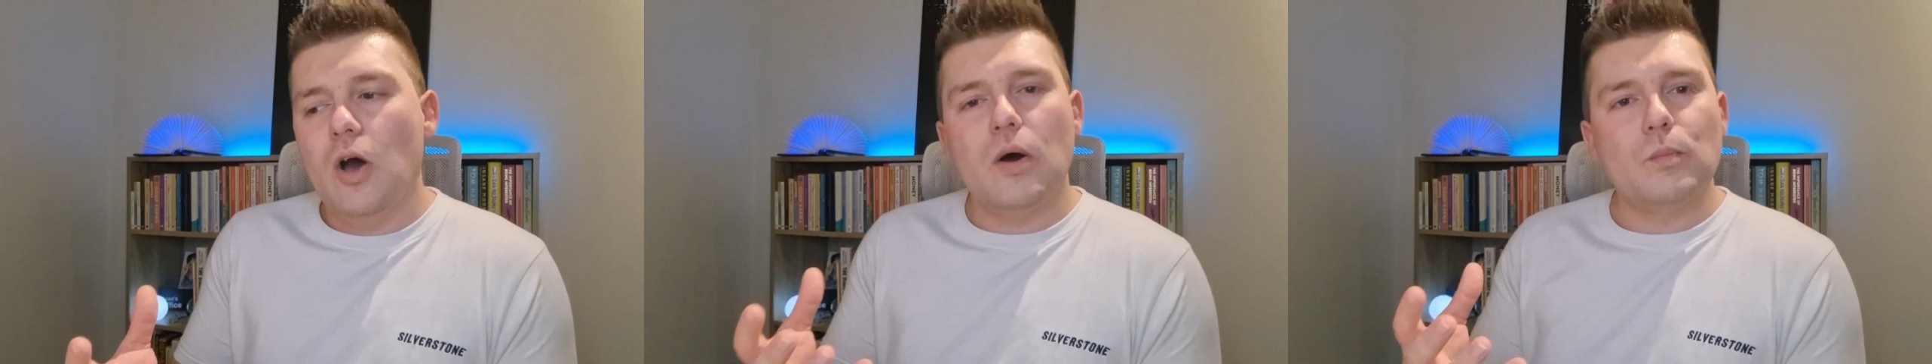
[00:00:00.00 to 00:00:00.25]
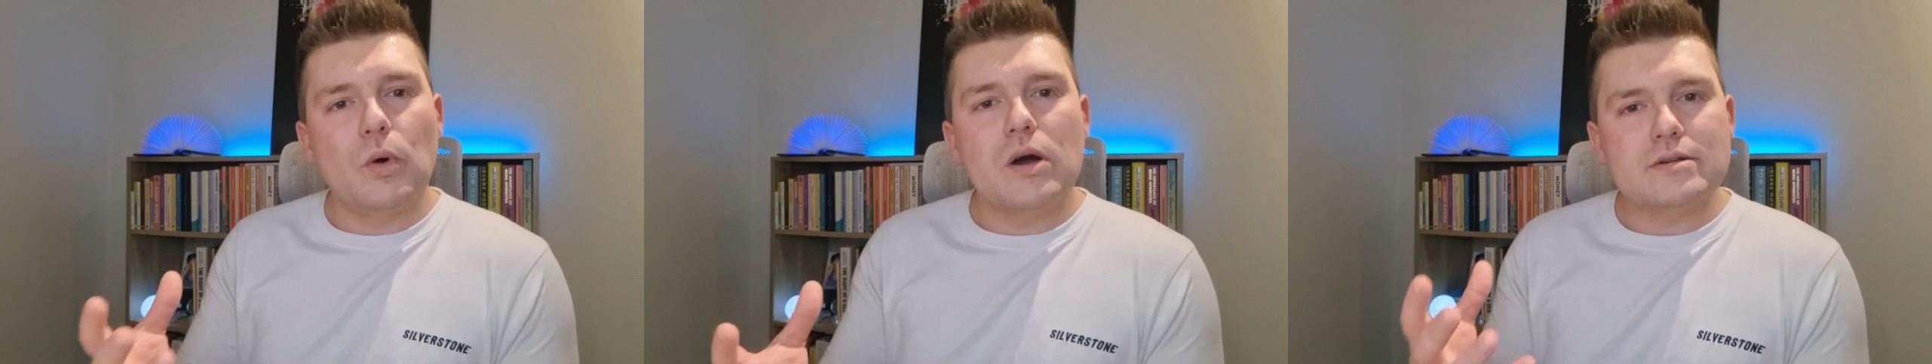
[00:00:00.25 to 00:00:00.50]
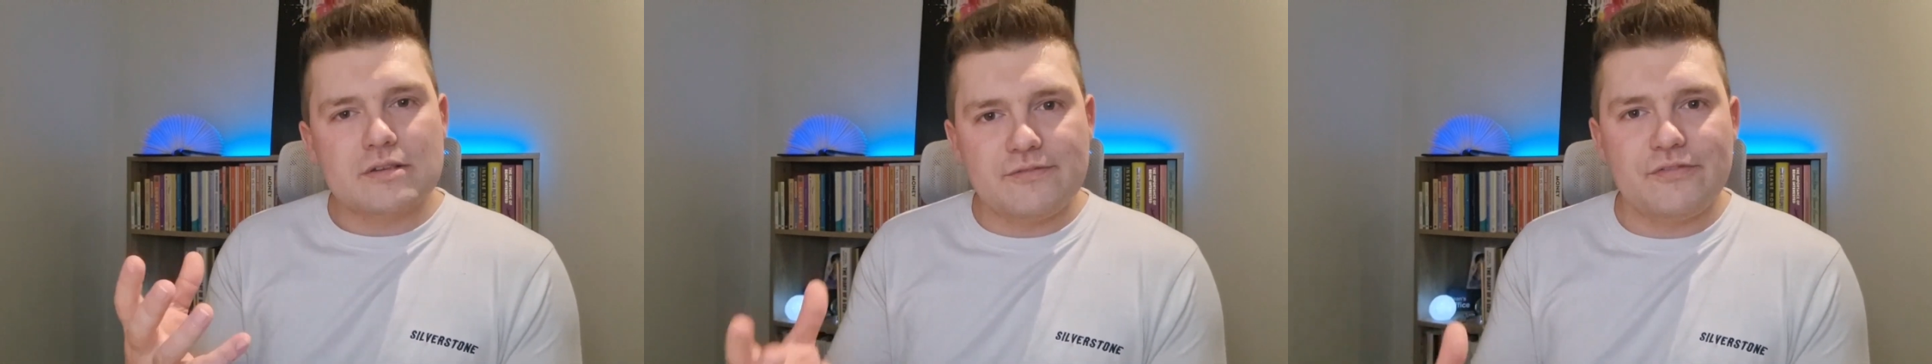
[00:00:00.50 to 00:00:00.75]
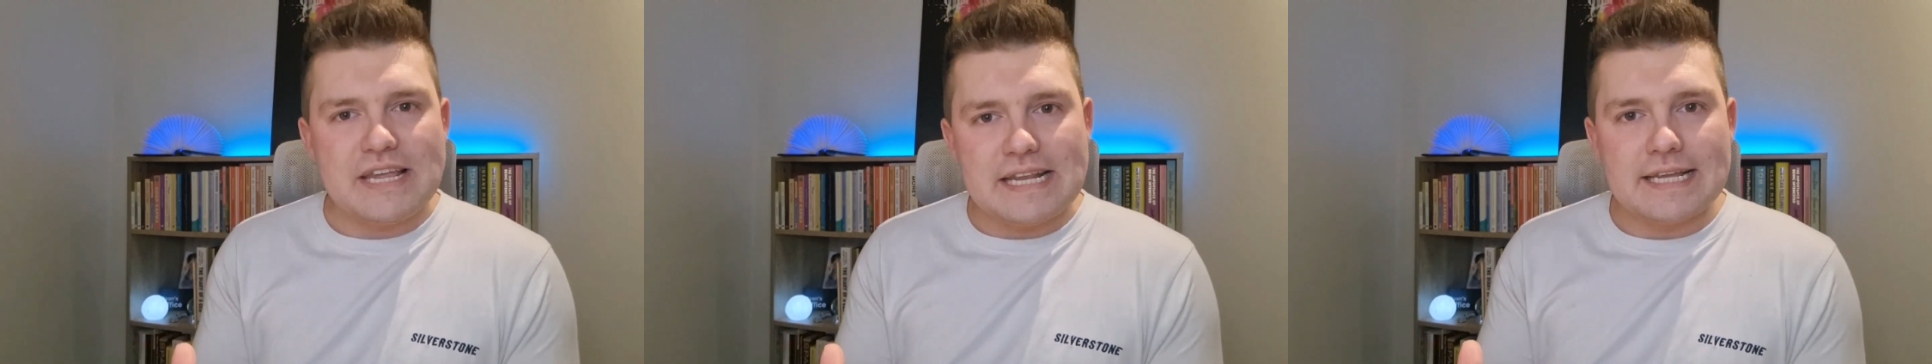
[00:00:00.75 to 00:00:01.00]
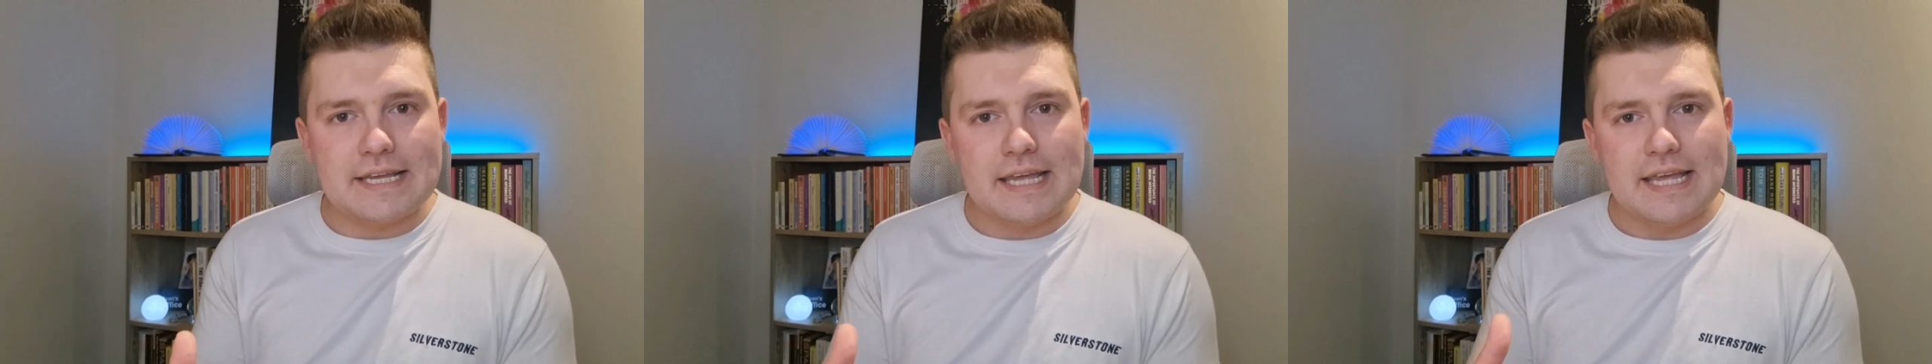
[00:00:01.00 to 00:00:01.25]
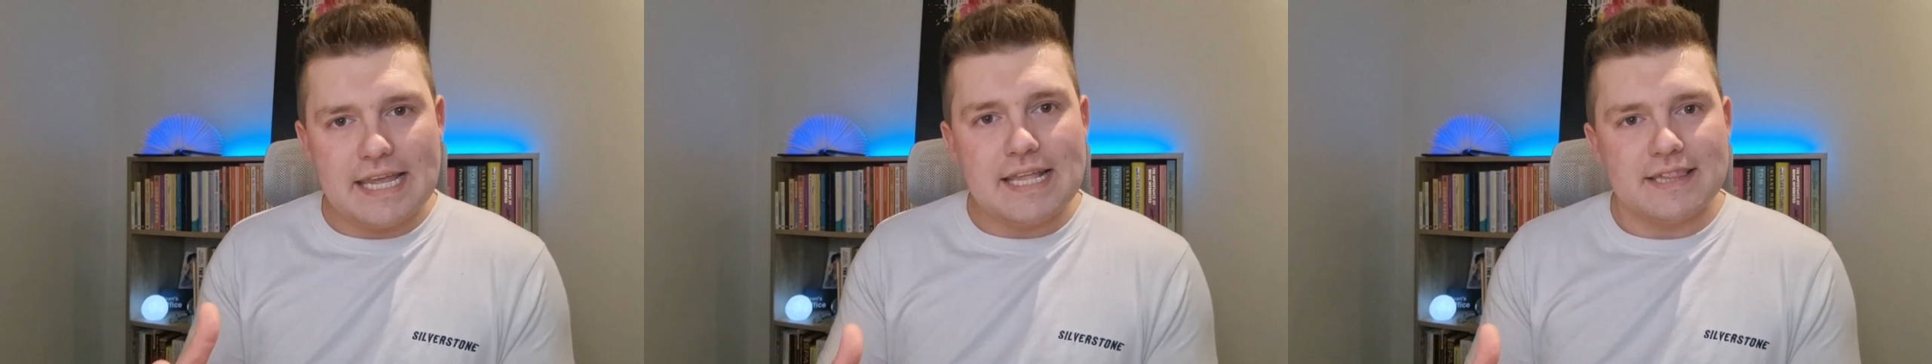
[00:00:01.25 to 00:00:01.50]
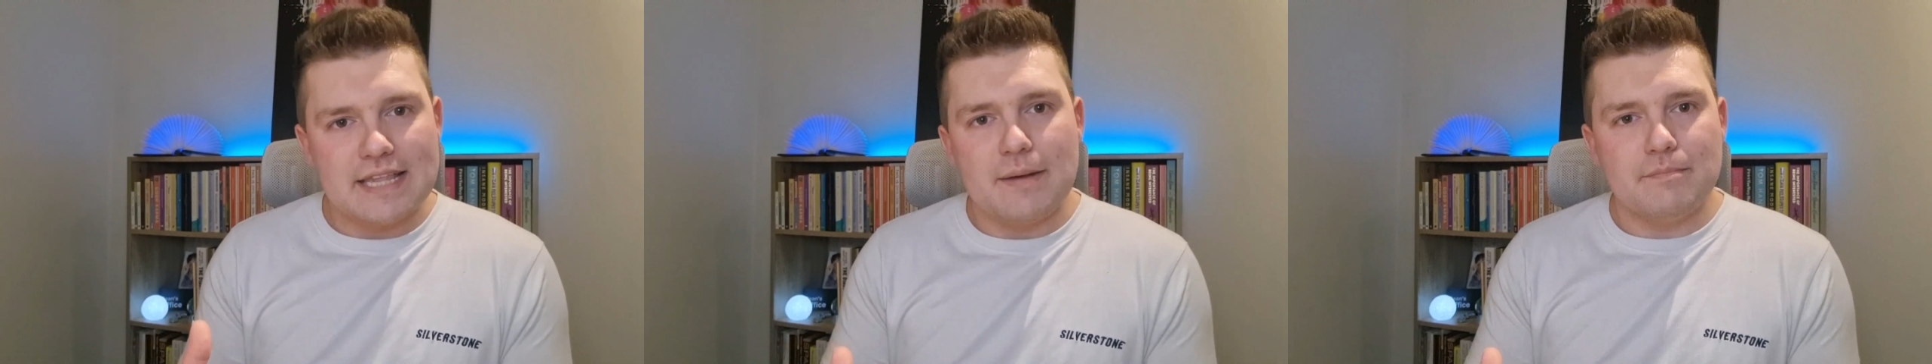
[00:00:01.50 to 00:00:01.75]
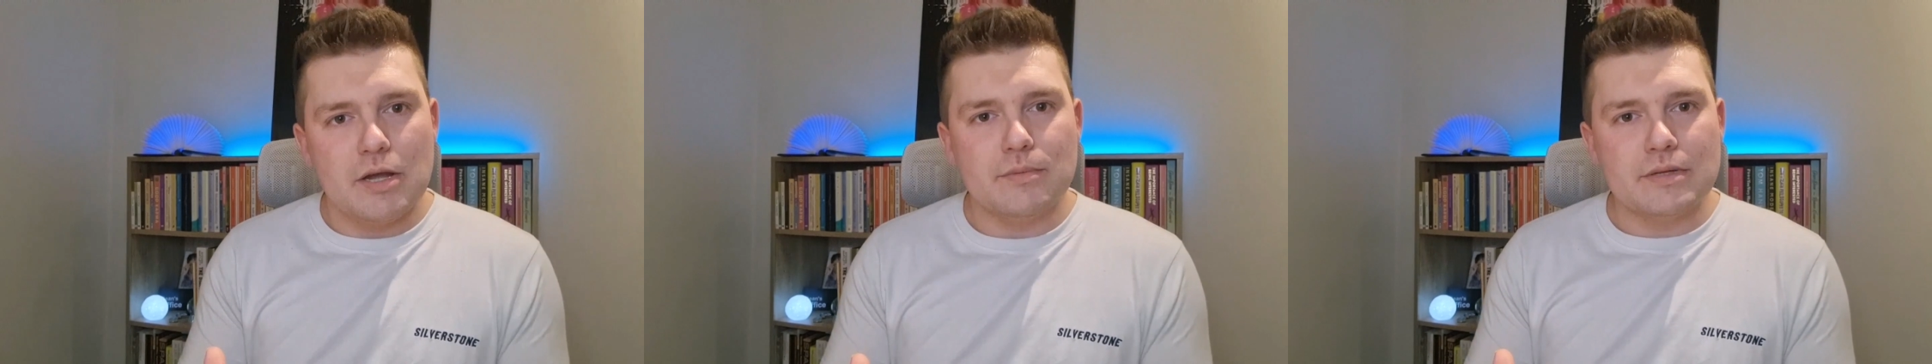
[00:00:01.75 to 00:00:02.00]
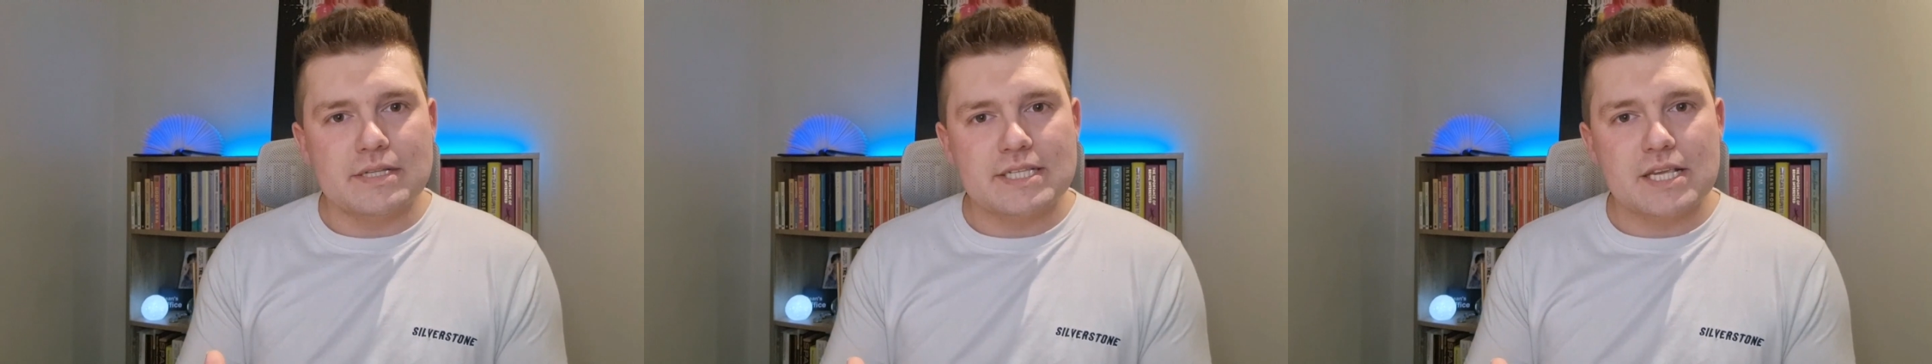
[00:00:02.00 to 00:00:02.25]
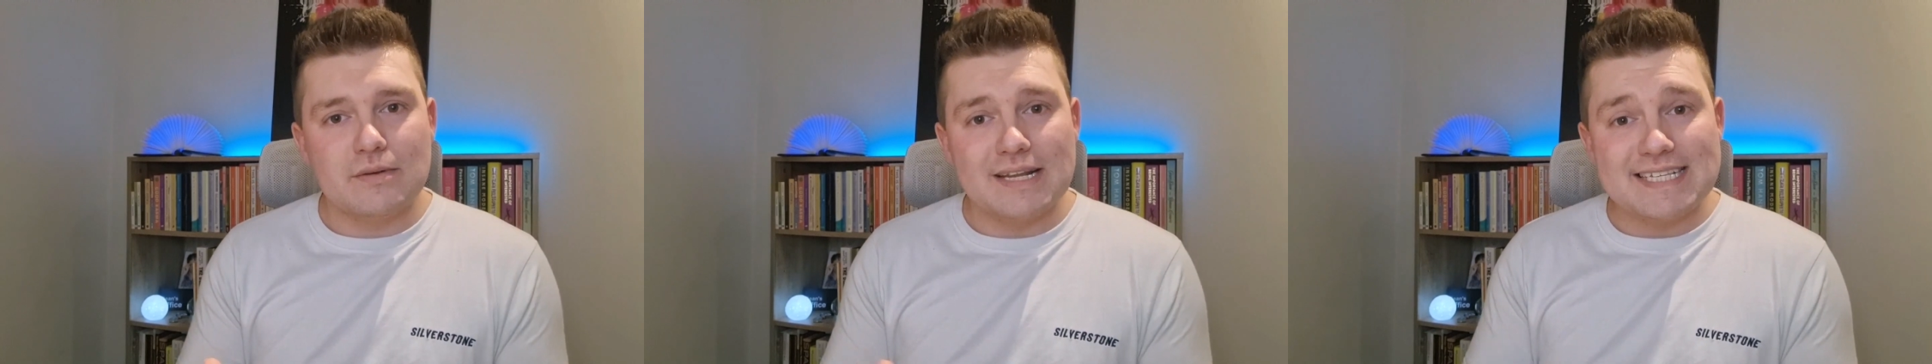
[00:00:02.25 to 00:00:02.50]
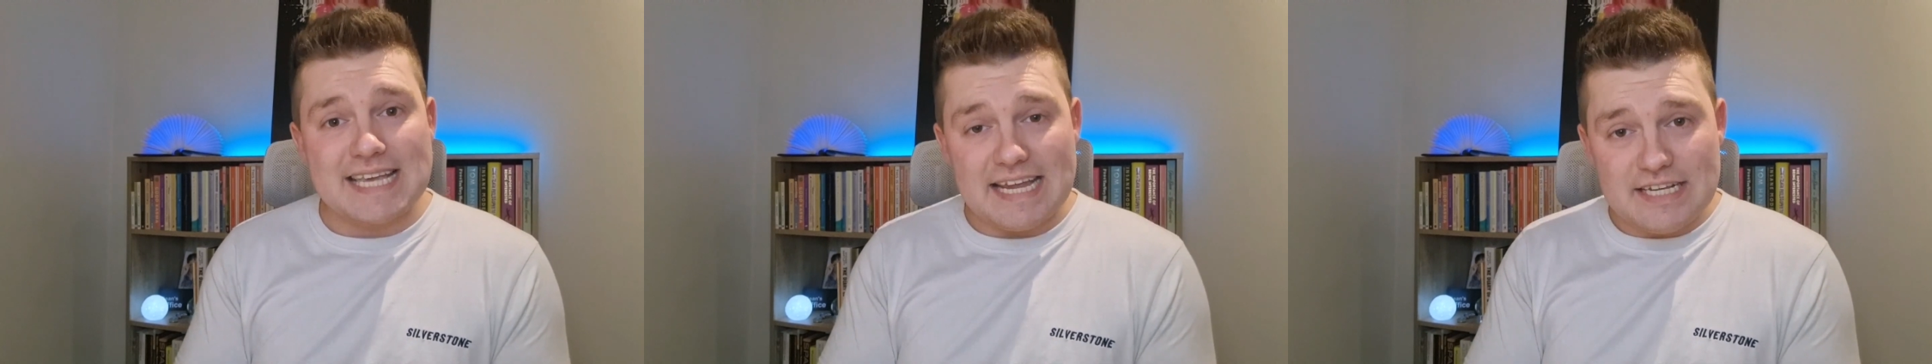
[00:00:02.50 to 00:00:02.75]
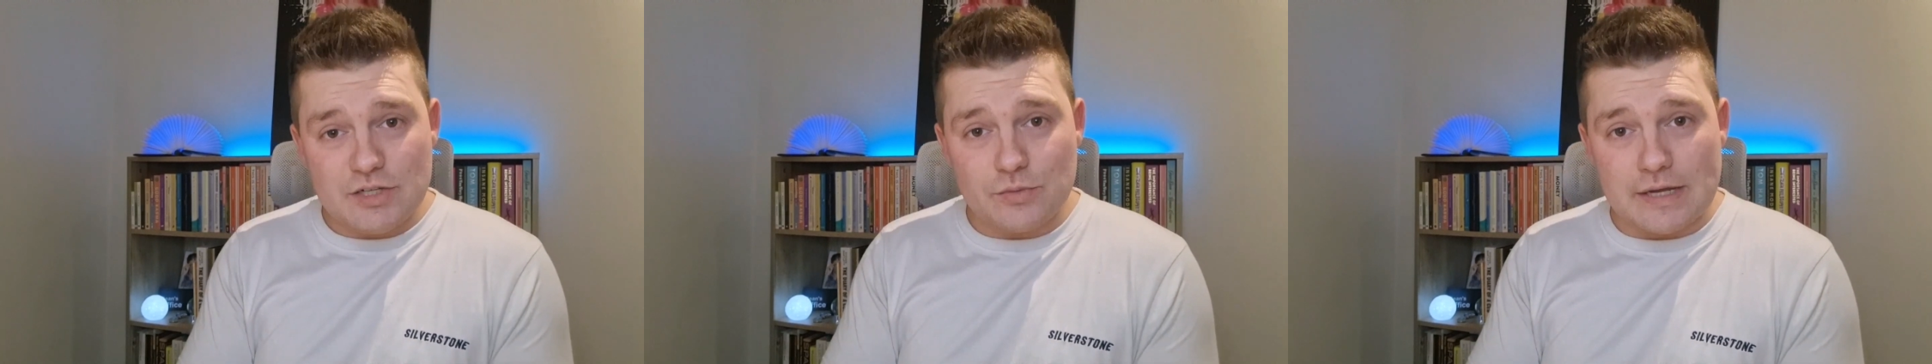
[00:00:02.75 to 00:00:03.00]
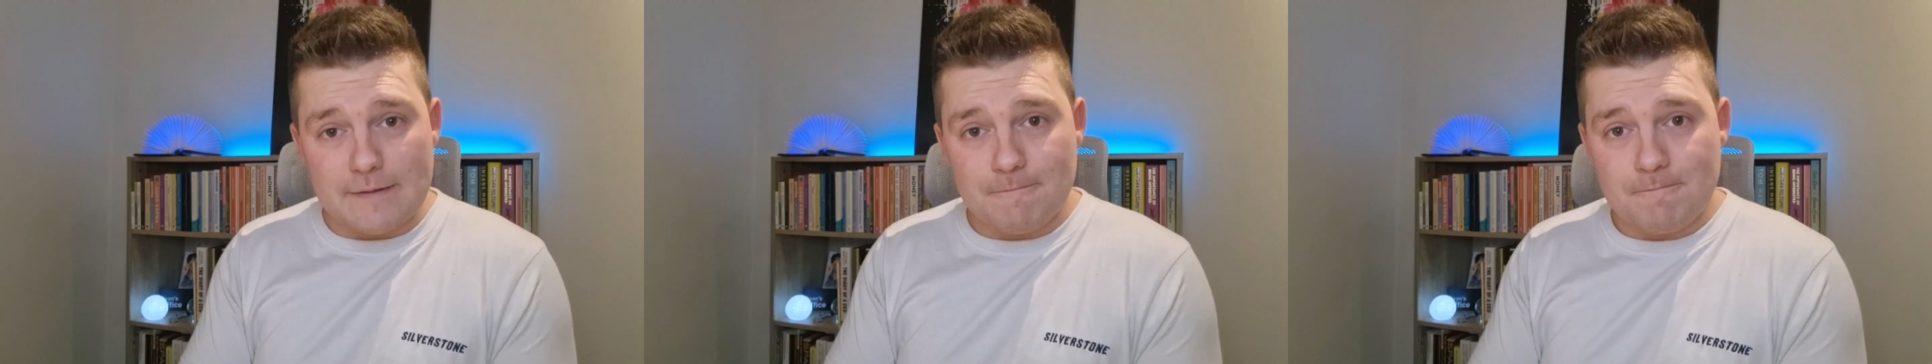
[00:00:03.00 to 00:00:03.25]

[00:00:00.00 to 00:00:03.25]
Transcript: on what I was feeling in that moment. So let's get into it.